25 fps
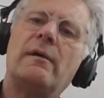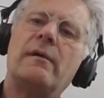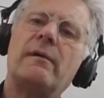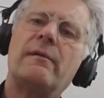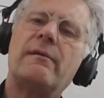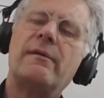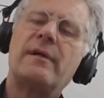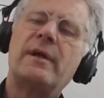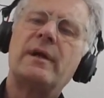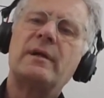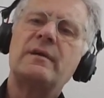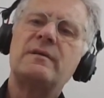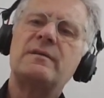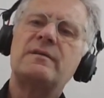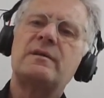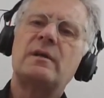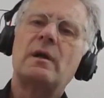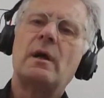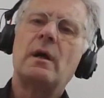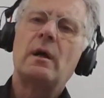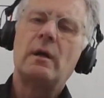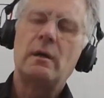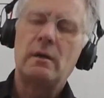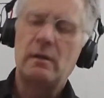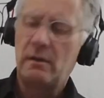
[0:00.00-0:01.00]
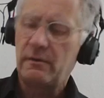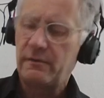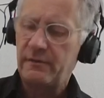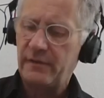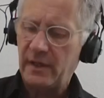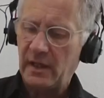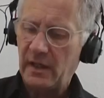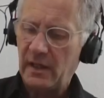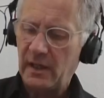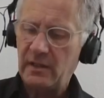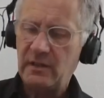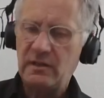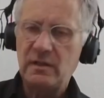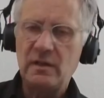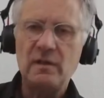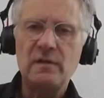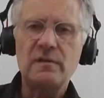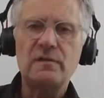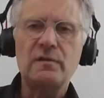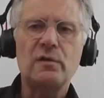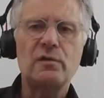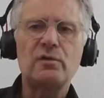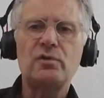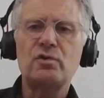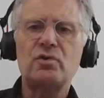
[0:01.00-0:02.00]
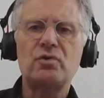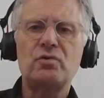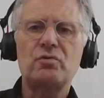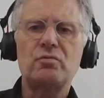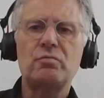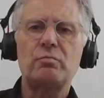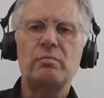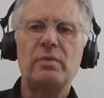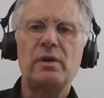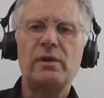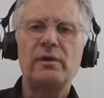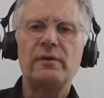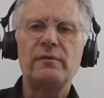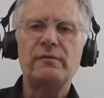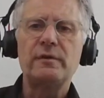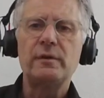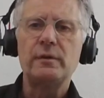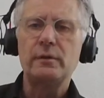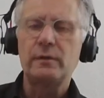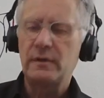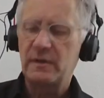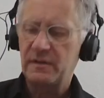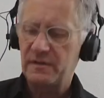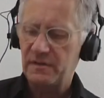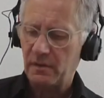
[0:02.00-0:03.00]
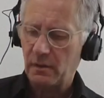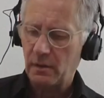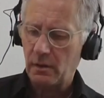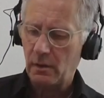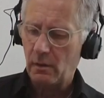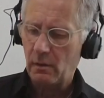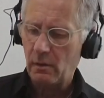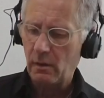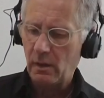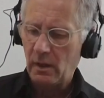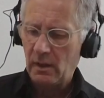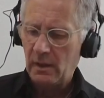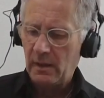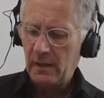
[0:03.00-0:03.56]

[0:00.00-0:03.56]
things of the 80s. It's built a few years ago.